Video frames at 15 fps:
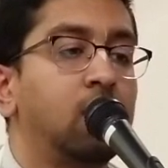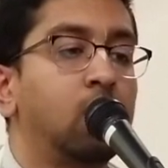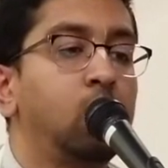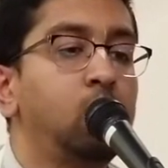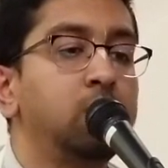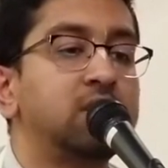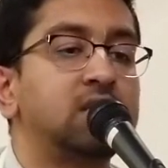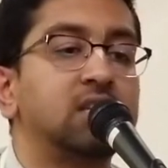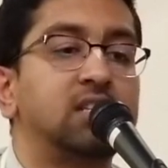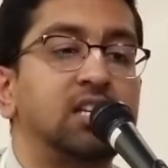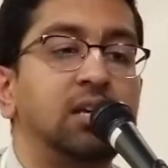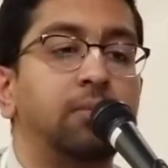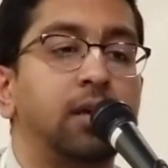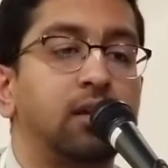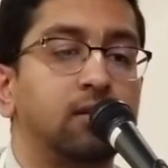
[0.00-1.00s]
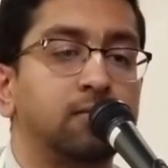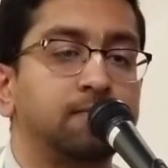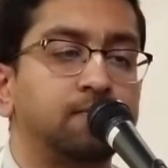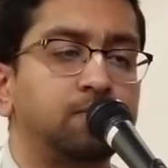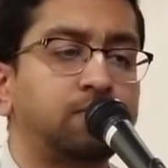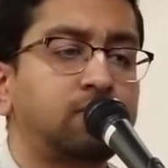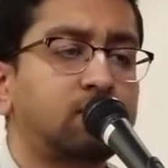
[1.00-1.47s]
Who is a demon?
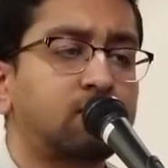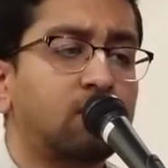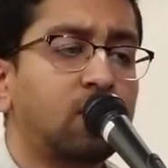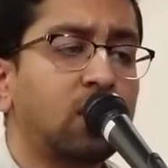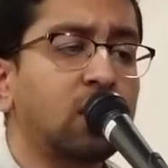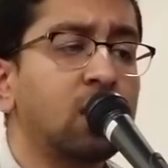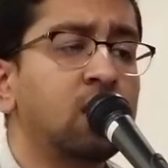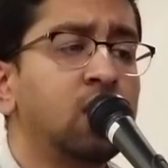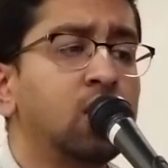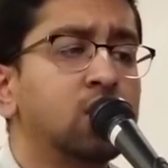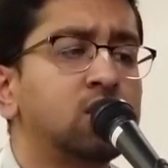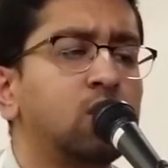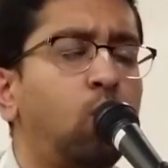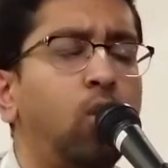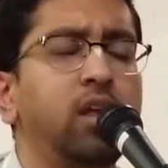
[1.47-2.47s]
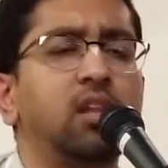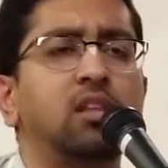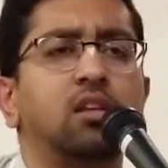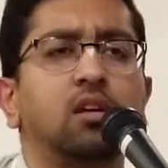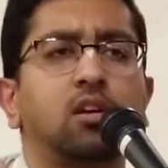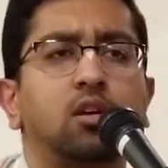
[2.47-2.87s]
So what